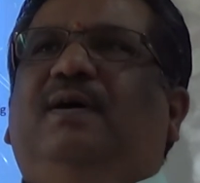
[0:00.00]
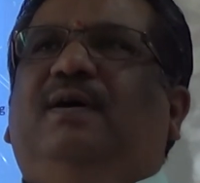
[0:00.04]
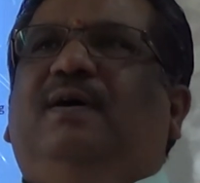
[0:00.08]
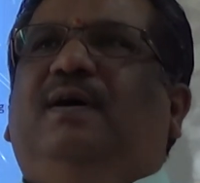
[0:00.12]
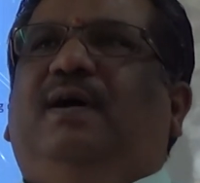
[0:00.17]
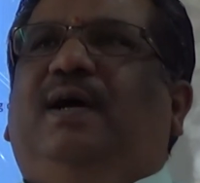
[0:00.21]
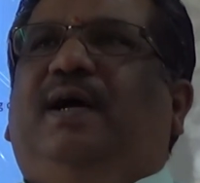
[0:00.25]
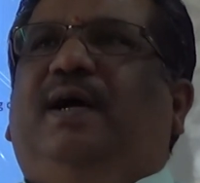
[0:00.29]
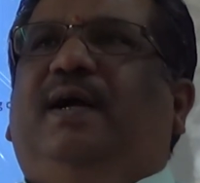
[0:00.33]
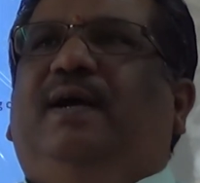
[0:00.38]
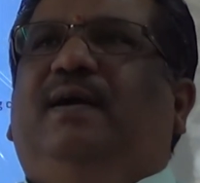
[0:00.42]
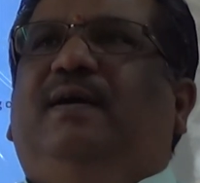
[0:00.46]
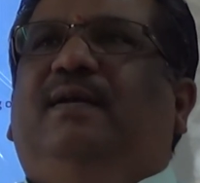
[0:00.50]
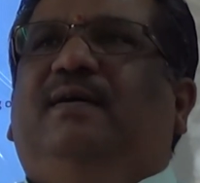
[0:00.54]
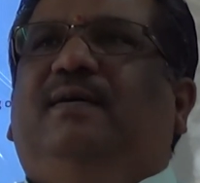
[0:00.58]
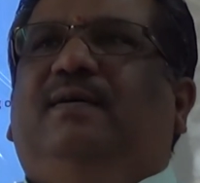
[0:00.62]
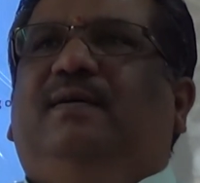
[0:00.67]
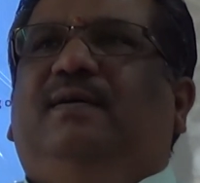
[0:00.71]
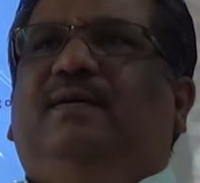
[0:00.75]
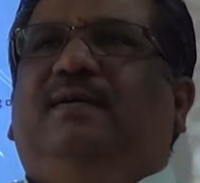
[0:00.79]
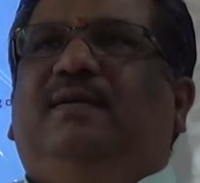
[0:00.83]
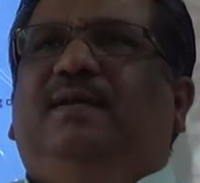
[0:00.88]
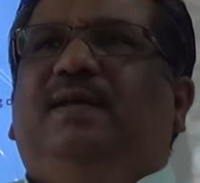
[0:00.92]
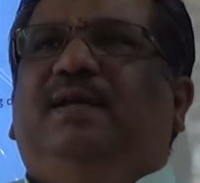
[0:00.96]
And
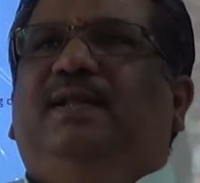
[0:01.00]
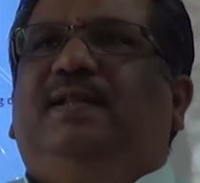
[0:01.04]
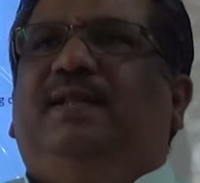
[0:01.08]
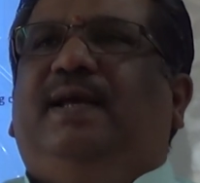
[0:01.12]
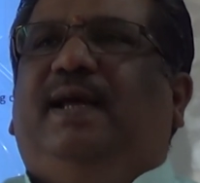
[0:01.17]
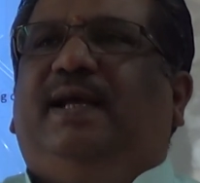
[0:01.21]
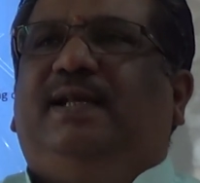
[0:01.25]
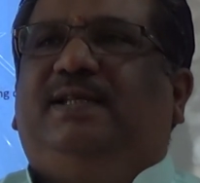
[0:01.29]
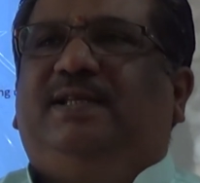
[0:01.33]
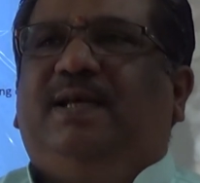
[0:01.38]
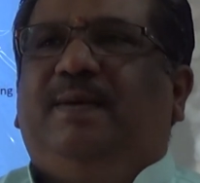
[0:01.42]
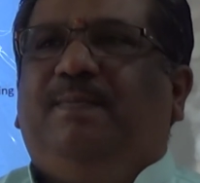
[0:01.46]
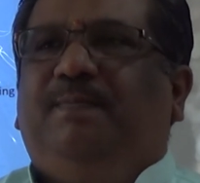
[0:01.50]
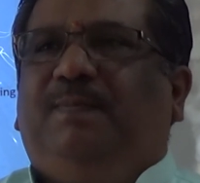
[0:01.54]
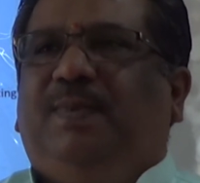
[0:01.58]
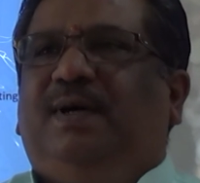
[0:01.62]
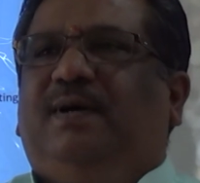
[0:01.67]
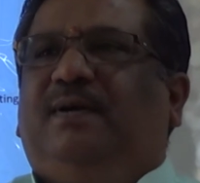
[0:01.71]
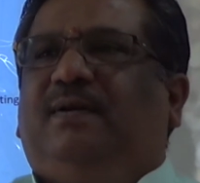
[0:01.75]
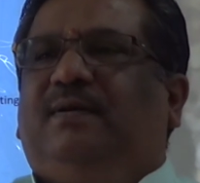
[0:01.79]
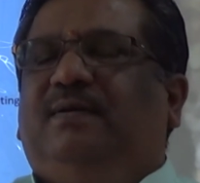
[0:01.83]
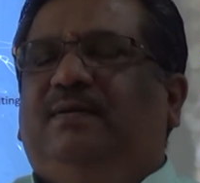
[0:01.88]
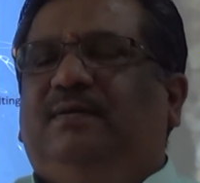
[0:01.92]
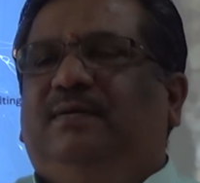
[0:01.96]
in the
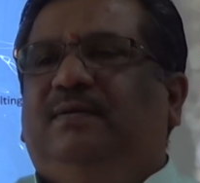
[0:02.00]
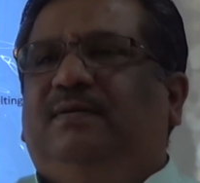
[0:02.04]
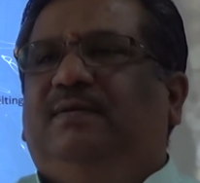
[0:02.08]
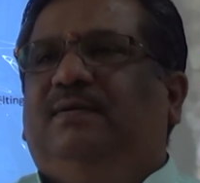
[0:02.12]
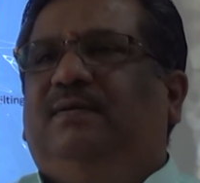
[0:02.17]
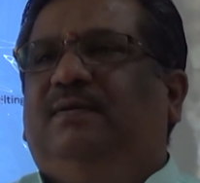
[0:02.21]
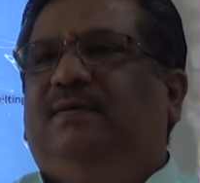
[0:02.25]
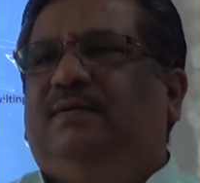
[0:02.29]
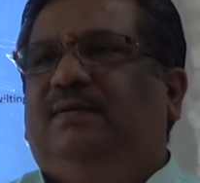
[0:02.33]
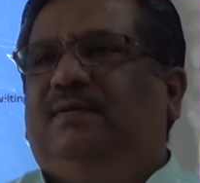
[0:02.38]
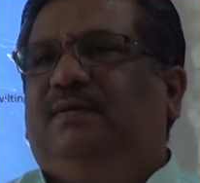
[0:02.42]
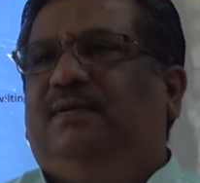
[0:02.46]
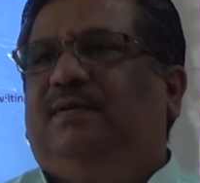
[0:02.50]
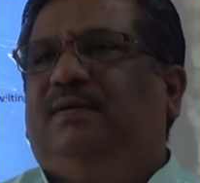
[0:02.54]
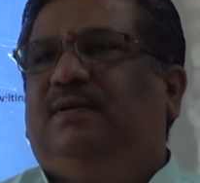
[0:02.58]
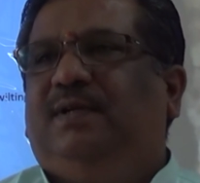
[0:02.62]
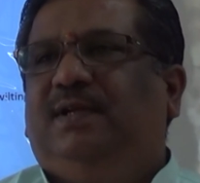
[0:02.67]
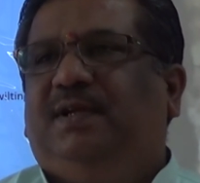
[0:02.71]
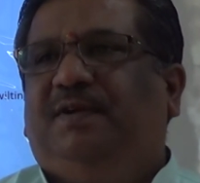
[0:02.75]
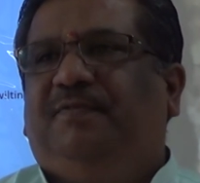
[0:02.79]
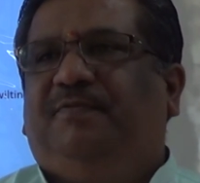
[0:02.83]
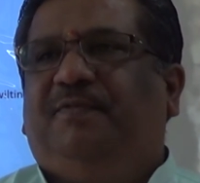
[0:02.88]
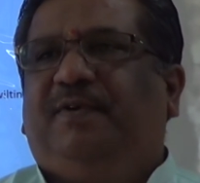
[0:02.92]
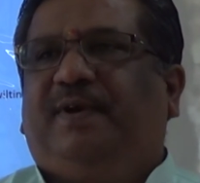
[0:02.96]
exemplar,
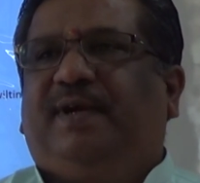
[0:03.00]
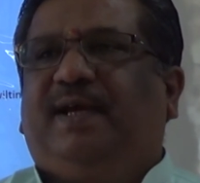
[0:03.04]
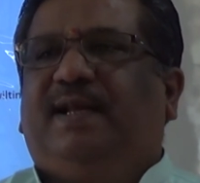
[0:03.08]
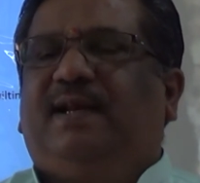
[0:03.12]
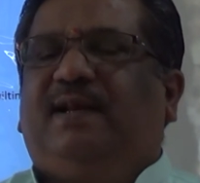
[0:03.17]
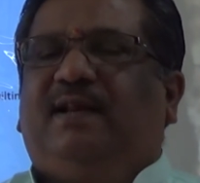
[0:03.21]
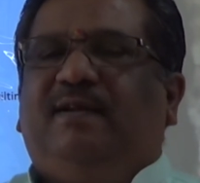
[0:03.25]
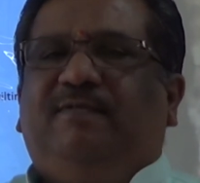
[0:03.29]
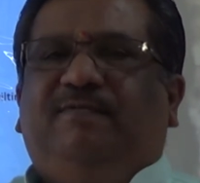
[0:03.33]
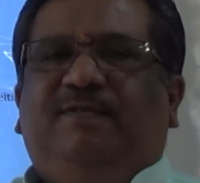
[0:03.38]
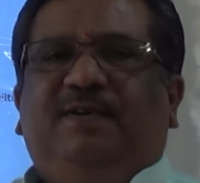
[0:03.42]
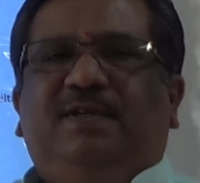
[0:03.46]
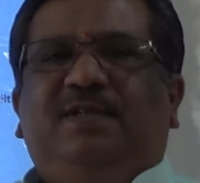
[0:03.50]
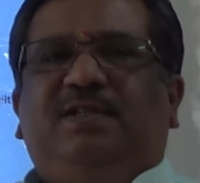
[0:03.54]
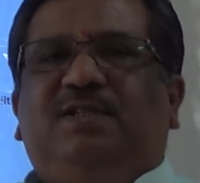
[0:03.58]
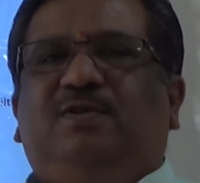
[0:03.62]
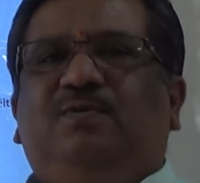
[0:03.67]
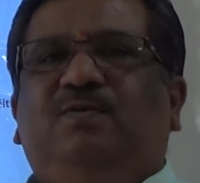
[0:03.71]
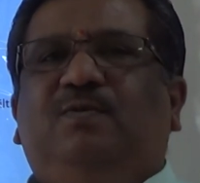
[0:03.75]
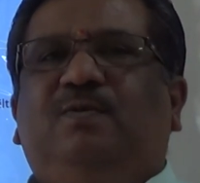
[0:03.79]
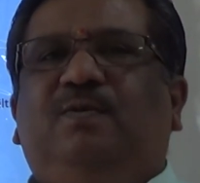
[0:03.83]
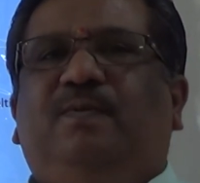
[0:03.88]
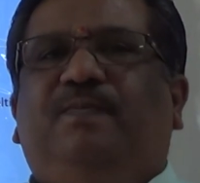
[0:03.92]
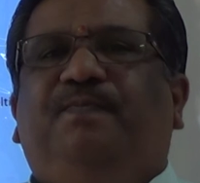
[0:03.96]
if you can refer
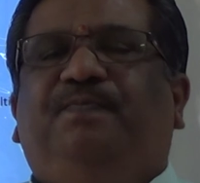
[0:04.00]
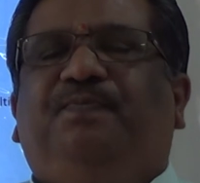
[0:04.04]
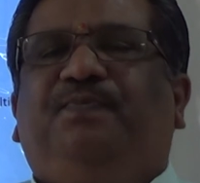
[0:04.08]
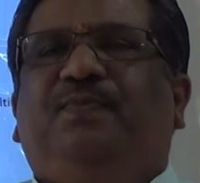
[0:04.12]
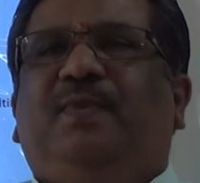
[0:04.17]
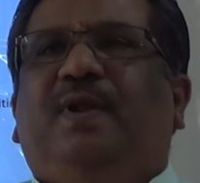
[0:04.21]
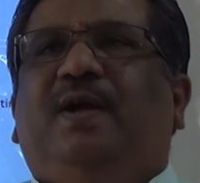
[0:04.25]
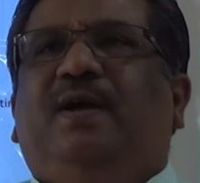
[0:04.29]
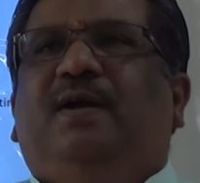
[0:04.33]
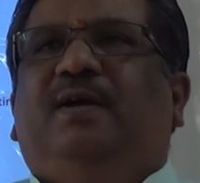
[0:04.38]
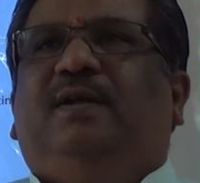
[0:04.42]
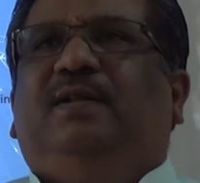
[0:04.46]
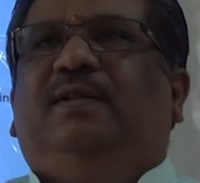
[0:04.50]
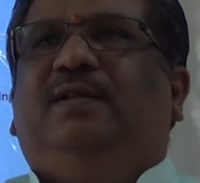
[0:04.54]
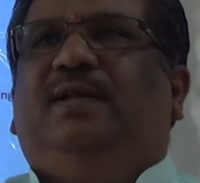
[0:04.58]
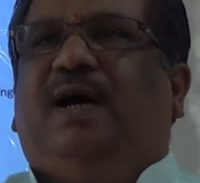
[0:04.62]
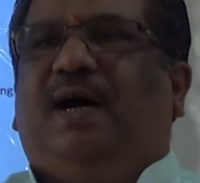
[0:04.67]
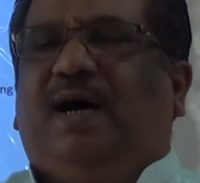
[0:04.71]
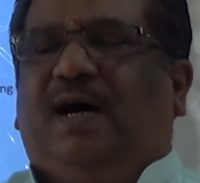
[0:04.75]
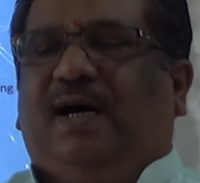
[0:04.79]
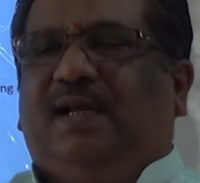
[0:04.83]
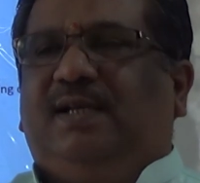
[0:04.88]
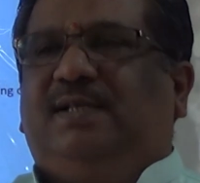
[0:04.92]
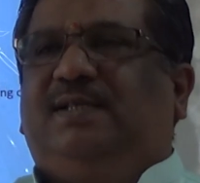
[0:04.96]
to the
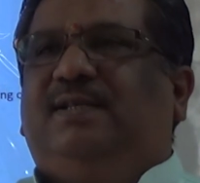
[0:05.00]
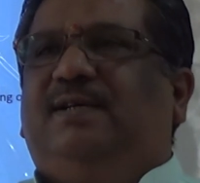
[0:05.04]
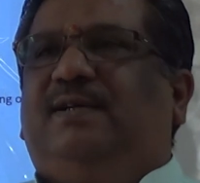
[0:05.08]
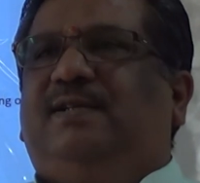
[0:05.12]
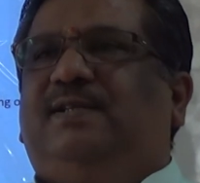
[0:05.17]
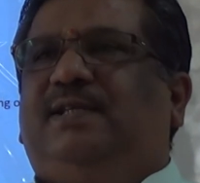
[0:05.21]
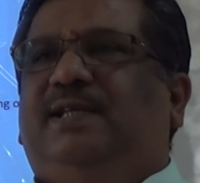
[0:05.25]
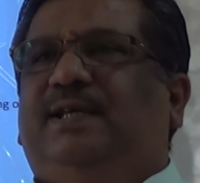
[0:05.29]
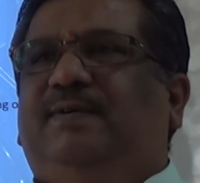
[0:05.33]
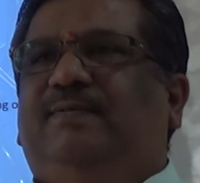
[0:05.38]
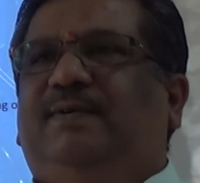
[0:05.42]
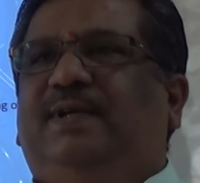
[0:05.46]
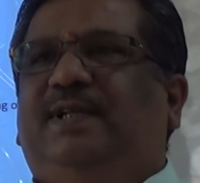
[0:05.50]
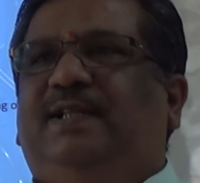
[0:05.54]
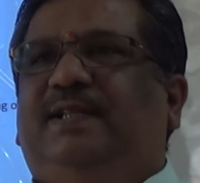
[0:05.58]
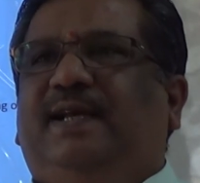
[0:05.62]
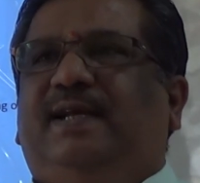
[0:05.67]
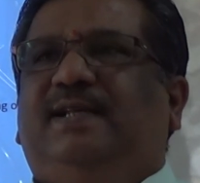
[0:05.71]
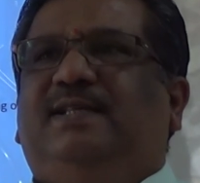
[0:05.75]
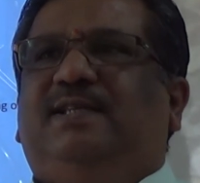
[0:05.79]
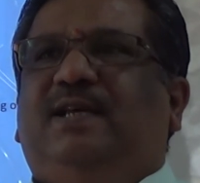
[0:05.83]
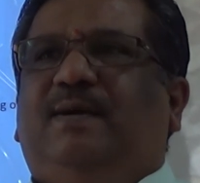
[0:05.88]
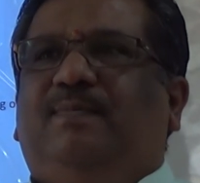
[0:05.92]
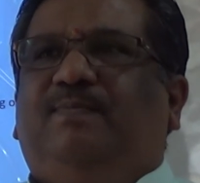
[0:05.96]
answers given in the
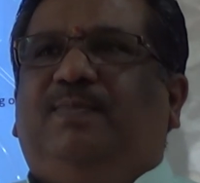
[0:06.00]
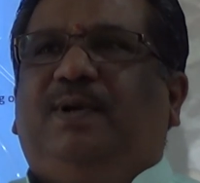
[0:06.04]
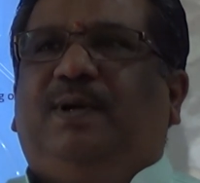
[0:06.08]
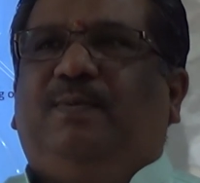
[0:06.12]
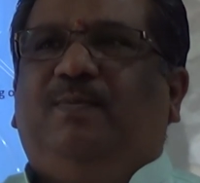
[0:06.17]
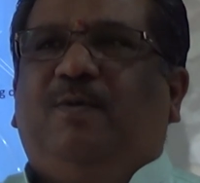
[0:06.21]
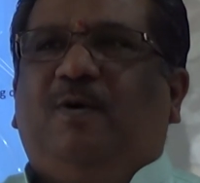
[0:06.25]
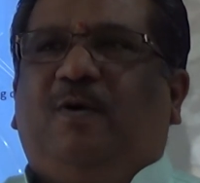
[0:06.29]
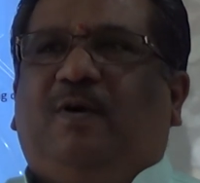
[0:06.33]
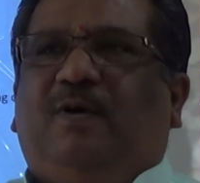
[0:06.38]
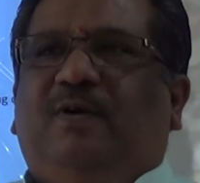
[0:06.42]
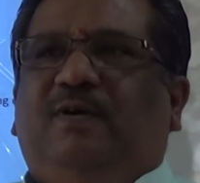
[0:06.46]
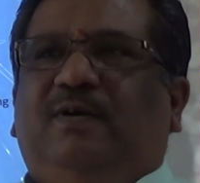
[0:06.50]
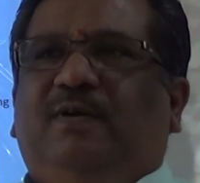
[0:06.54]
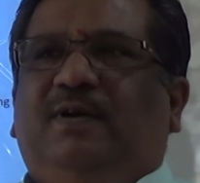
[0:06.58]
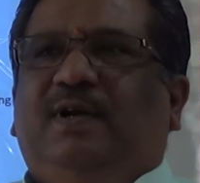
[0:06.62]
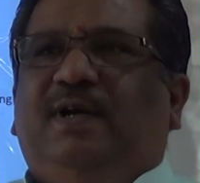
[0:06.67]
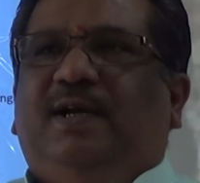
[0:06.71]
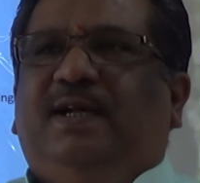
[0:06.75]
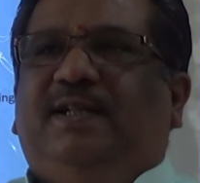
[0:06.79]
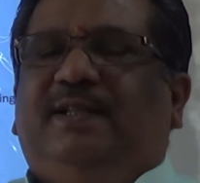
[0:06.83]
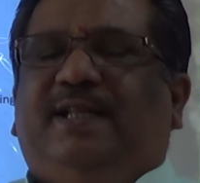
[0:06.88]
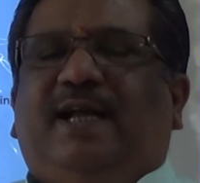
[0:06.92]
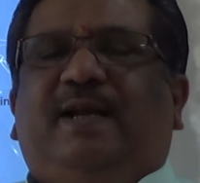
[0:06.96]
exemplar book,
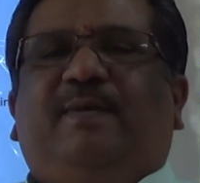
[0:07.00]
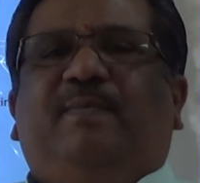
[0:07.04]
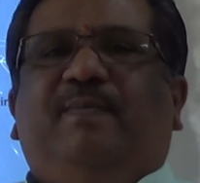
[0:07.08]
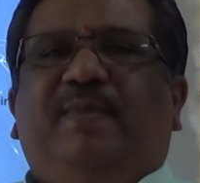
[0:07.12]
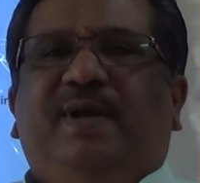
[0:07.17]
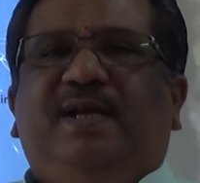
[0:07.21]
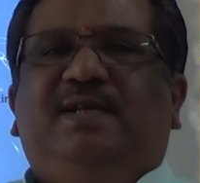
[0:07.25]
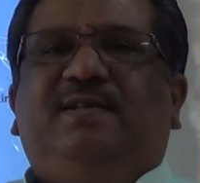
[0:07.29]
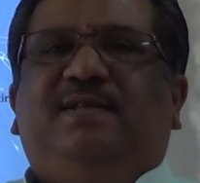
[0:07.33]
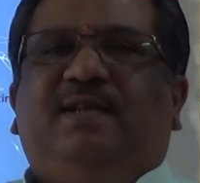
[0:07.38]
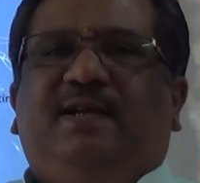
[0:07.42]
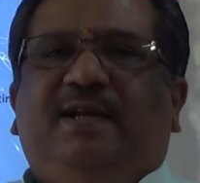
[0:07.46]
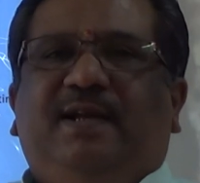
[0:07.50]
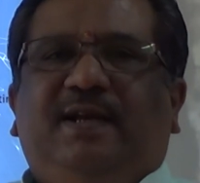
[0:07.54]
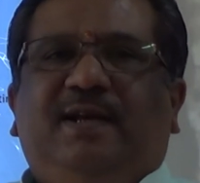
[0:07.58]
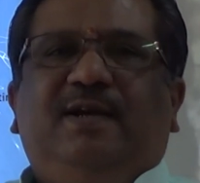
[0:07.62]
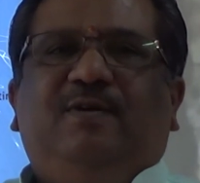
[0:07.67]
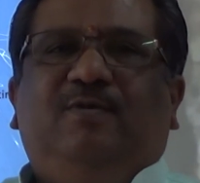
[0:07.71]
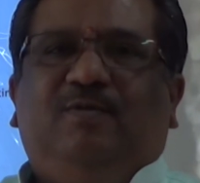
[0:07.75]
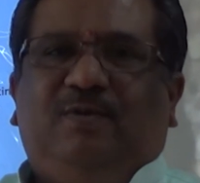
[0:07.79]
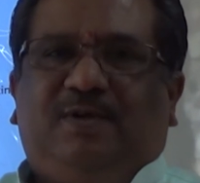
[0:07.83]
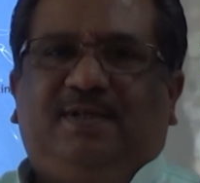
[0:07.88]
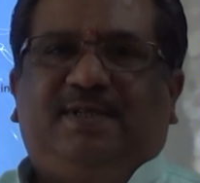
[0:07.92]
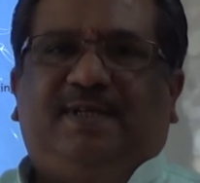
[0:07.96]
that makes really a
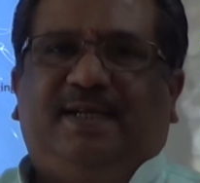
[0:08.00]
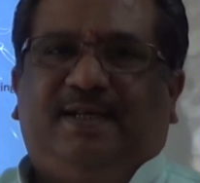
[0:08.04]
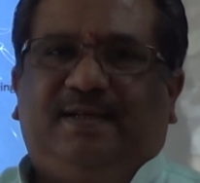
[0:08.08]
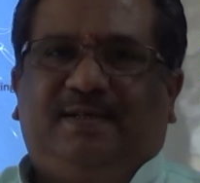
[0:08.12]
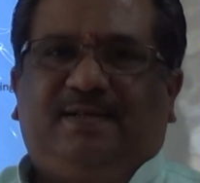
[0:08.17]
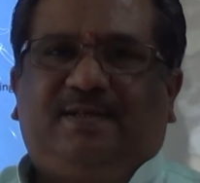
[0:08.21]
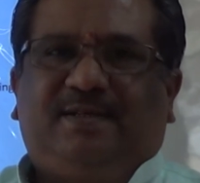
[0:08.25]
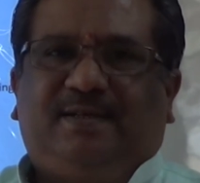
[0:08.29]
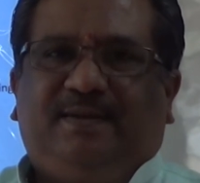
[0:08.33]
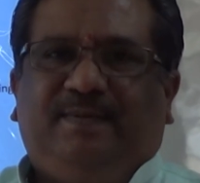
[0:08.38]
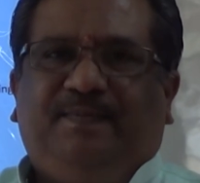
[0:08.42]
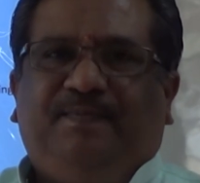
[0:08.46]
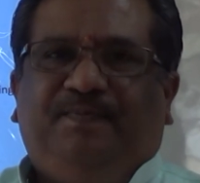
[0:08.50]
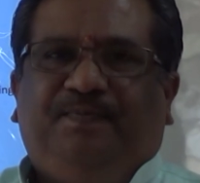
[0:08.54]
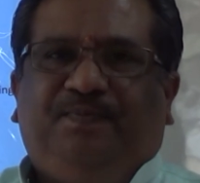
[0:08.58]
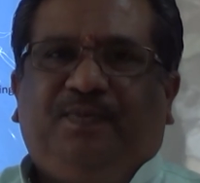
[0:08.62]
good sense.